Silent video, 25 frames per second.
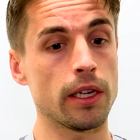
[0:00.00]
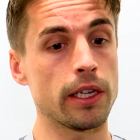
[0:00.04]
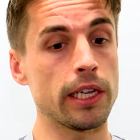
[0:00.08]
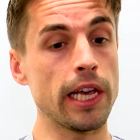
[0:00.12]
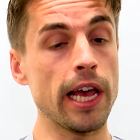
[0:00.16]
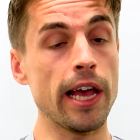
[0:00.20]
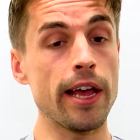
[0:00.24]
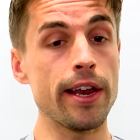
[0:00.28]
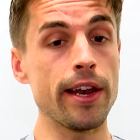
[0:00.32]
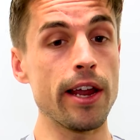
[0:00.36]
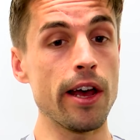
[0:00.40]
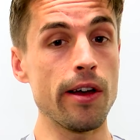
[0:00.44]

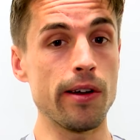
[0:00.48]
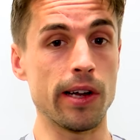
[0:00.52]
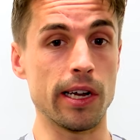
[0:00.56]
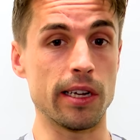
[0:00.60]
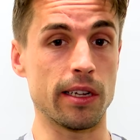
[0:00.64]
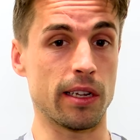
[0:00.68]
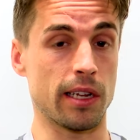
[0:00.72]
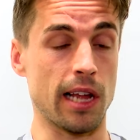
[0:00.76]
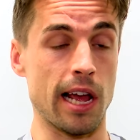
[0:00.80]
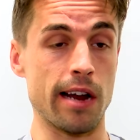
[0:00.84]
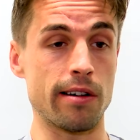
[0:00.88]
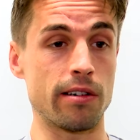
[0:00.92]
Yeah,
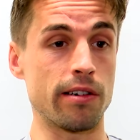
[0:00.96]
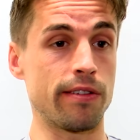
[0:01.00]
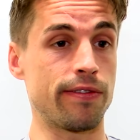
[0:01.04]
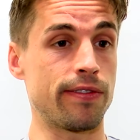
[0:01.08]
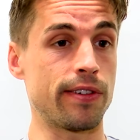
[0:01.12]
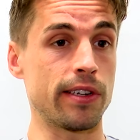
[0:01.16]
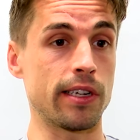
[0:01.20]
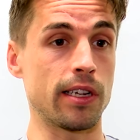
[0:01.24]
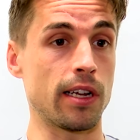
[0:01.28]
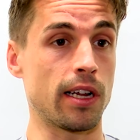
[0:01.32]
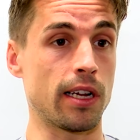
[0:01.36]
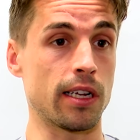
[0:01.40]
no,
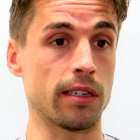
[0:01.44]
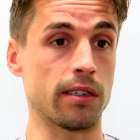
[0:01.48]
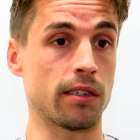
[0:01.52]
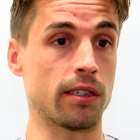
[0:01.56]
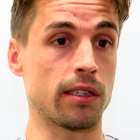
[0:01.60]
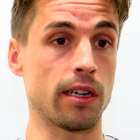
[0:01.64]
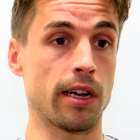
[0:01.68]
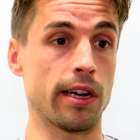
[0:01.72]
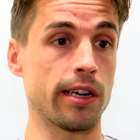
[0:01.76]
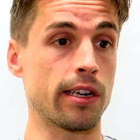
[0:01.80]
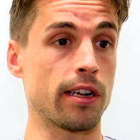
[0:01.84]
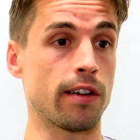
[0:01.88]
Hereford like
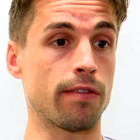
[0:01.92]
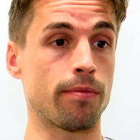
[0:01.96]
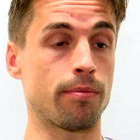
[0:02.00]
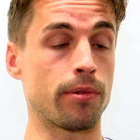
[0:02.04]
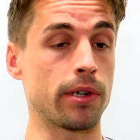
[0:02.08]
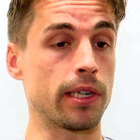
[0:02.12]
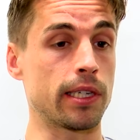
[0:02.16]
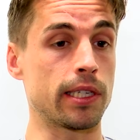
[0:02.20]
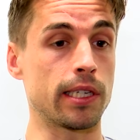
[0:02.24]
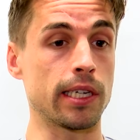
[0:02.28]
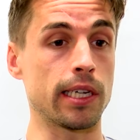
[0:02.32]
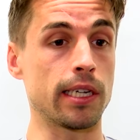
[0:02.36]
started off
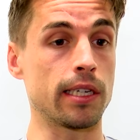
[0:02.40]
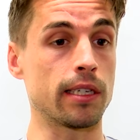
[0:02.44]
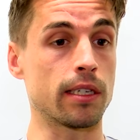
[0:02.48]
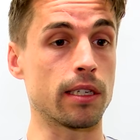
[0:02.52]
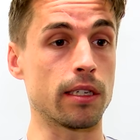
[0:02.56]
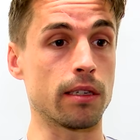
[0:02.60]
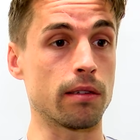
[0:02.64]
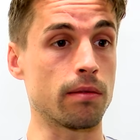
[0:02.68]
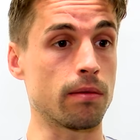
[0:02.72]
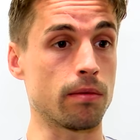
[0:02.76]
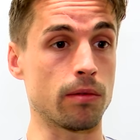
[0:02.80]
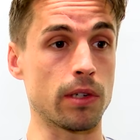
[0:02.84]

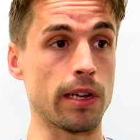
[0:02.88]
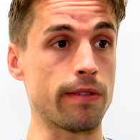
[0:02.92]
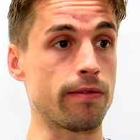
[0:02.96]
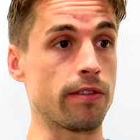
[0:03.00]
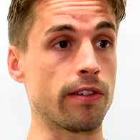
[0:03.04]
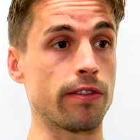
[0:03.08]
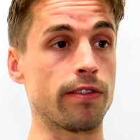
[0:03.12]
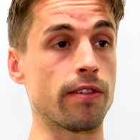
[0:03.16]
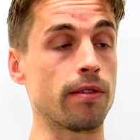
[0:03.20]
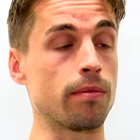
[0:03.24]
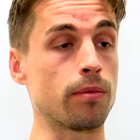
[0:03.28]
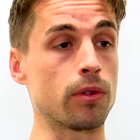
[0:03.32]
pre-season,
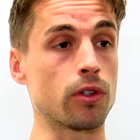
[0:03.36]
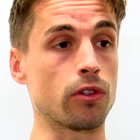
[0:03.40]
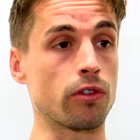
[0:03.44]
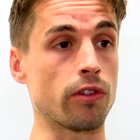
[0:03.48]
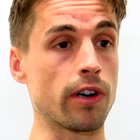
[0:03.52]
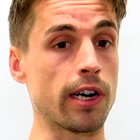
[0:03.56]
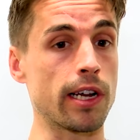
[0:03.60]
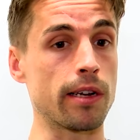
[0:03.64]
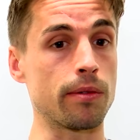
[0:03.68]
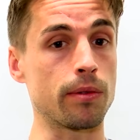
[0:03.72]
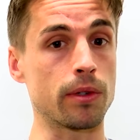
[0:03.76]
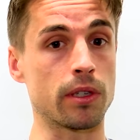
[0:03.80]
everything was
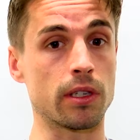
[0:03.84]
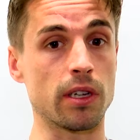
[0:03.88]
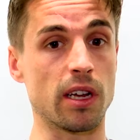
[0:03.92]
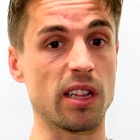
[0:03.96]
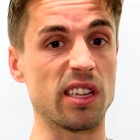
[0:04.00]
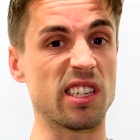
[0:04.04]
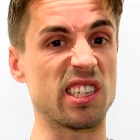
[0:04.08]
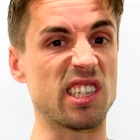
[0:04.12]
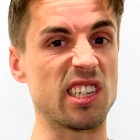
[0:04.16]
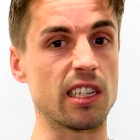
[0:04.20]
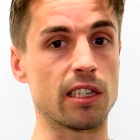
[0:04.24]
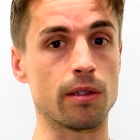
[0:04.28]
great. We start
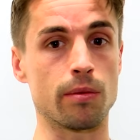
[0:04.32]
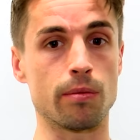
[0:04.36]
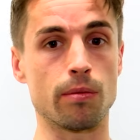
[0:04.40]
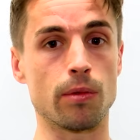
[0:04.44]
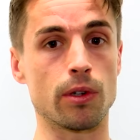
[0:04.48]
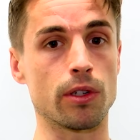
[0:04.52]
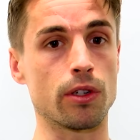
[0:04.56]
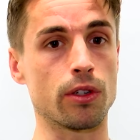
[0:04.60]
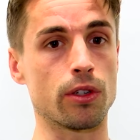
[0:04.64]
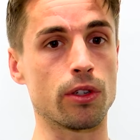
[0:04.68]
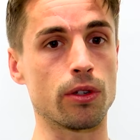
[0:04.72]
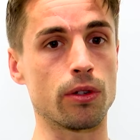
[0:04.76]
the season,
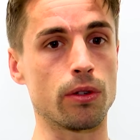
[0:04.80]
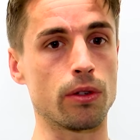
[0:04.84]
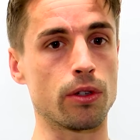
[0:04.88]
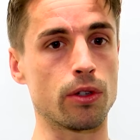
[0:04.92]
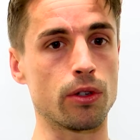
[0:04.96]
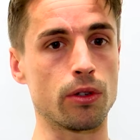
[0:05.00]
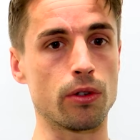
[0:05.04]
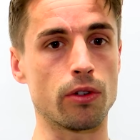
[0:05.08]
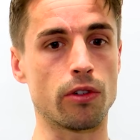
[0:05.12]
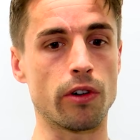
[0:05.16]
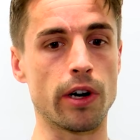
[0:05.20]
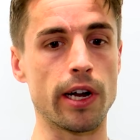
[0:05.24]
wasn't doing
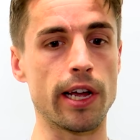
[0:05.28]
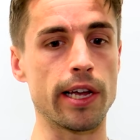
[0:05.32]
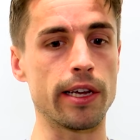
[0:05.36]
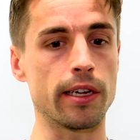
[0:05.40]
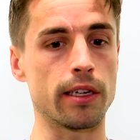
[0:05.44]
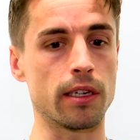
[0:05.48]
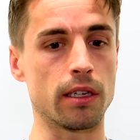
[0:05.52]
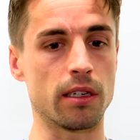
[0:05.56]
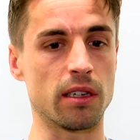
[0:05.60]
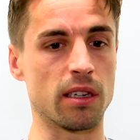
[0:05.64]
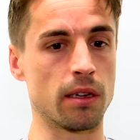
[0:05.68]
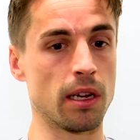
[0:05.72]
too great,
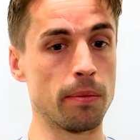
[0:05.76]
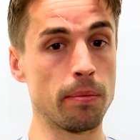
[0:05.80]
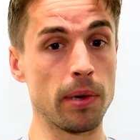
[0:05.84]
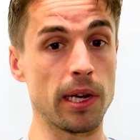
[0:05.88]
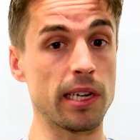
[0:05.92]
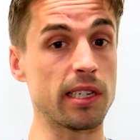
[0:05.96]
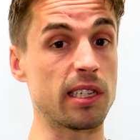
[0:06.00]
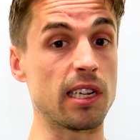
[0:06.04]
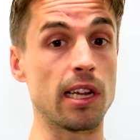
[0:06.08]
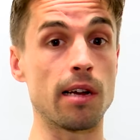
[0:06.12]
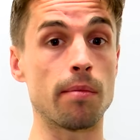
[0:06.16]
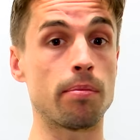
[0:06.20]
and
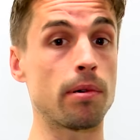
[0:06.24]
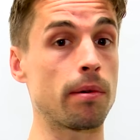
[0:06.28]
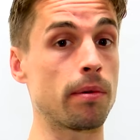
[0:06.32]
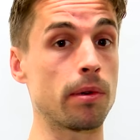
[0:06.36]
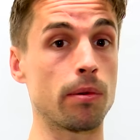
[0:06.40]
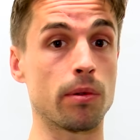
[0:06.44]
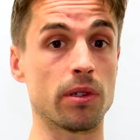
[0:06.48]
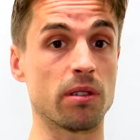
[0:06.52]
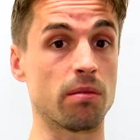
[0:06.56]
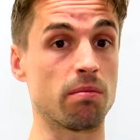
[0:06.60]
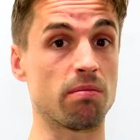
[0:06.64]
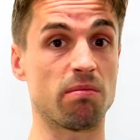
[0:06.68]
personally, I probably
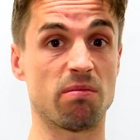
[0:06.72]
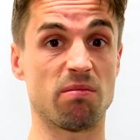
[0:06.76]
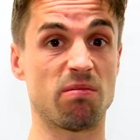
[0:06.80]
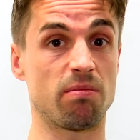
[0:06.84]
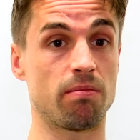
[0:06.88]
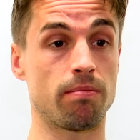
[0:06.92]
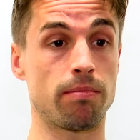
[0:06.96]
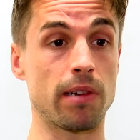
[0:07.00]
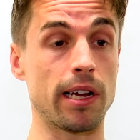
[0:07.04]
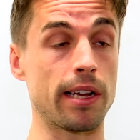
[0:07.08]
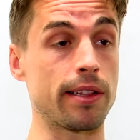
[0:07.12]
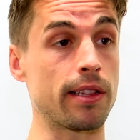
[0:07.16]
wasn't
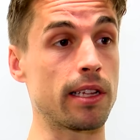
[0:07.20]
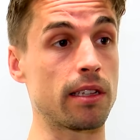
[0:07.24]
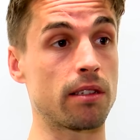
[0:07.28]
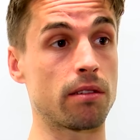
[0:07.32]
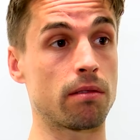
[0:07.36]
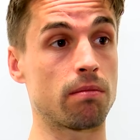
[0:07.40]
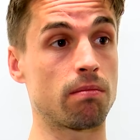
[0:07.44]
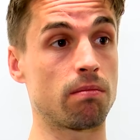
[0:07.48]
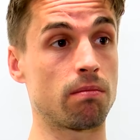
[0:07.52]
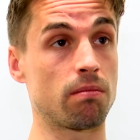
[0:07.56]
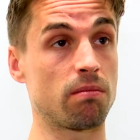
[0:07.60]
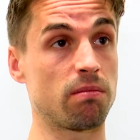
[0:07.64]
playing
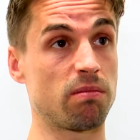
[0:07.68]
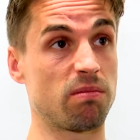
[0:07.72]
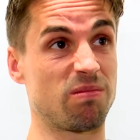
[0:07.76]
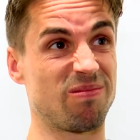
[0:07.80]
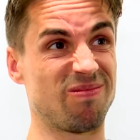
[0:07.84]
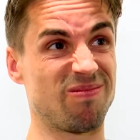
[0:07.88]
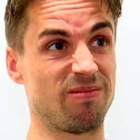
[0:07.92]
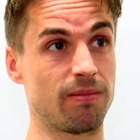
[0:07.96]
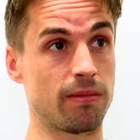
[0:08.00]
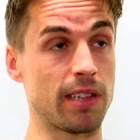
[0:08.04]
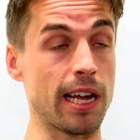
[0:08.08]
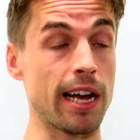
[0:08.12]

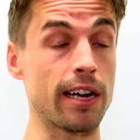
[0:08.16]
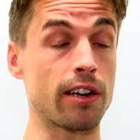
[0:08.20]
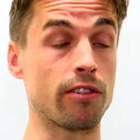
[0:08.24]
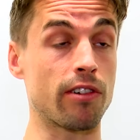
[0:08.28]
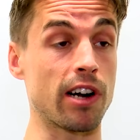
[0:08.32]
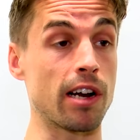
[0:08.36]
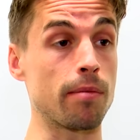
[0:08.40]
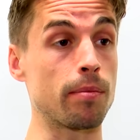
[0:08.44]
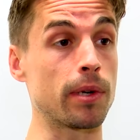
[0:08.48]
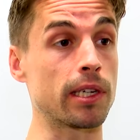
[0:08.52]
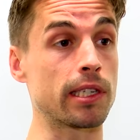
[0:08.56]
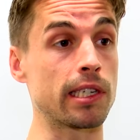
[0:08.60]
that
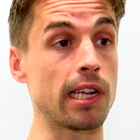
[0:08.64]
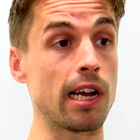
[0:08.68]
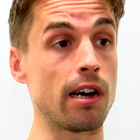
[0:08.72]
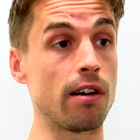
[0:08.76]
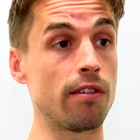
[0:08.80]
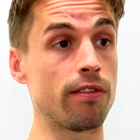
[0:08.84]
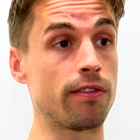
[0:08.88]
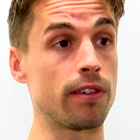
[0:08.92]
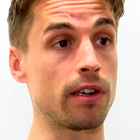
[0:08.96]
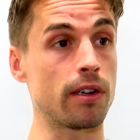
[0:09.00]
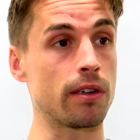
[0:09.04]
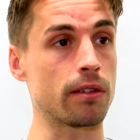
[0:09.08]
great
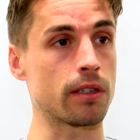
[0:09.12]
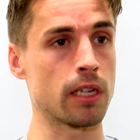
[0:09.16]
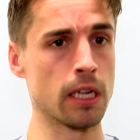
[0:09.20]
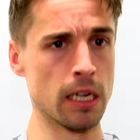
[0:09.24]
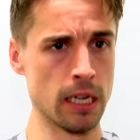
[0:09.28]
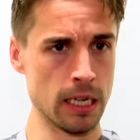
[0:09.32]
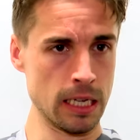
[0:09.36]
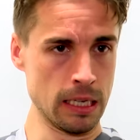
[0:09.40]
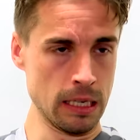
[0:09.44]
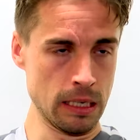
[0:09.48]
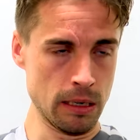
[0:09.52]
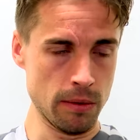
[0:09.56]
myself. I was
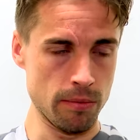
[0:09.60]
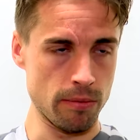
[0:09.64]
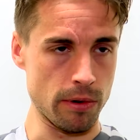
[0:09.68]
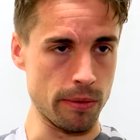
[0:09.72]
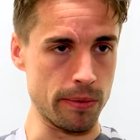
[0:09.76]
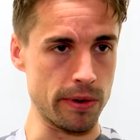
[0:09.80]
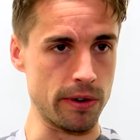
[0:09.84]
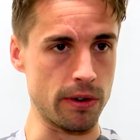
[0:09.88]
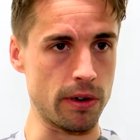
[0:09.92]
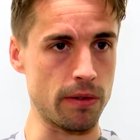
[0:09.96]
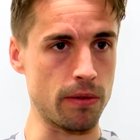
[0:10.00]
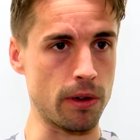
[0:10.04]

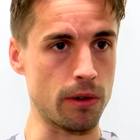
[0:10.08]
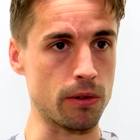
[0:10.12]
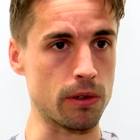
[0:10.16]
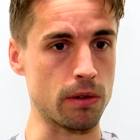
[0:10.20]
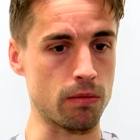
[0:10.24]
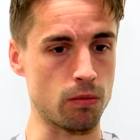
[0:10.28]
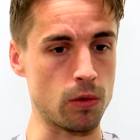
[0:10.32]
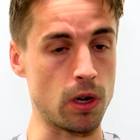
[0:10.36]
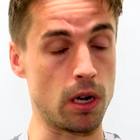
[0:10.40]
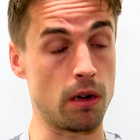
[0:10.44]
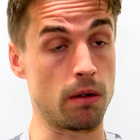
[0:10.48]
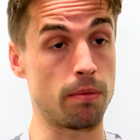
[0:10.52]
probably, I was
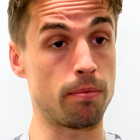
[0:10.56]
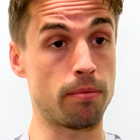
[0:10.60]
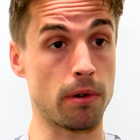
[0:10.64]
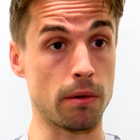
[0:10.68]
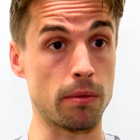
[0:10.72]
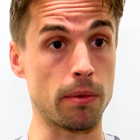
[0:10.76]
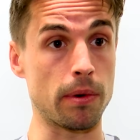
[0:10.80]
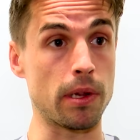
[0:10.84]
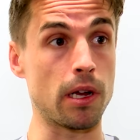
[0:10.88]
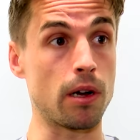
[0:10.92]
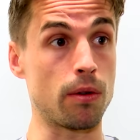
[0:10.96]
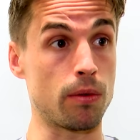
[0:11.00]
well,
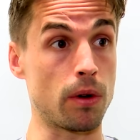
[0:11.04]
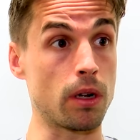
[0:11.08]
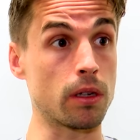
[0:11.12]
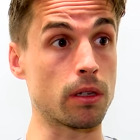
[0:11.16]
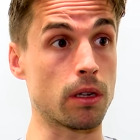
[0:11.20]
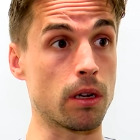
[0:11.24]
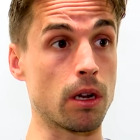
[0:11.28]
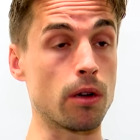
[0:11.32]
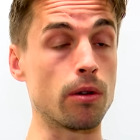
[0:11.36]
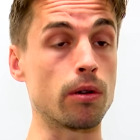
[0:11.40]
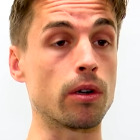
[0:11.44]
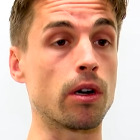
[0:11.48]
probably I
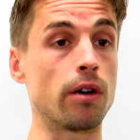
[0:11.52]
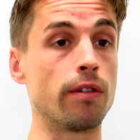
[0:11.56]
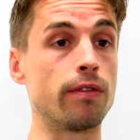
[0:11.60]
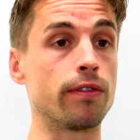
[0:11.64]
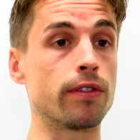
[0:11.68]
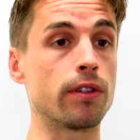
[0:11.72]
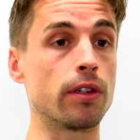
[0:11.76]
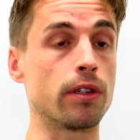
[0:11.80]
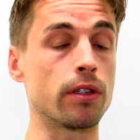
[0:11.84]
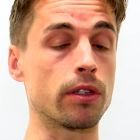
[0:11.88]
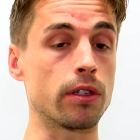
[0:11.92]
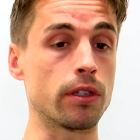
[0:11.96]
was low on
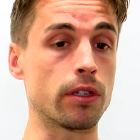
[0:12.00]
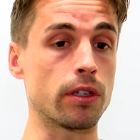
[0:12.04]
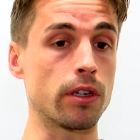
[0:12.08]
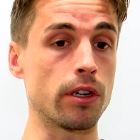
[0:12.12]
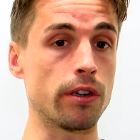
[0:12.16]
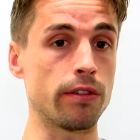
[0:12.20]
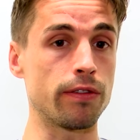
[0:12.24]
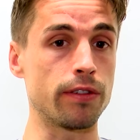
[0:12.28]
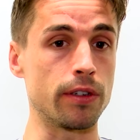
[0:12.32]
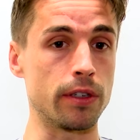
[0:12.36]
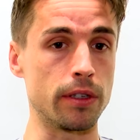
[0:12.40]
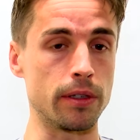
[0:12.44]
confidence and
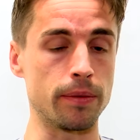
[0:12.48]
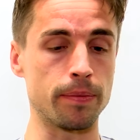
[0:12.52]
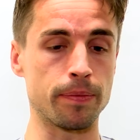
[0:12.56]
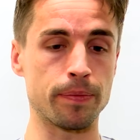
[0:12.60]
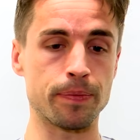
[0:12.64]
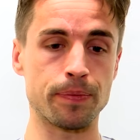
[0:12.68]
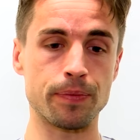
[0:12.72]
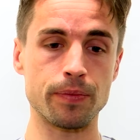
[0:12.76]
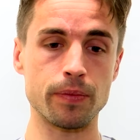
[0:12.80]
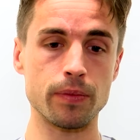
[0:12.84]
stuff, and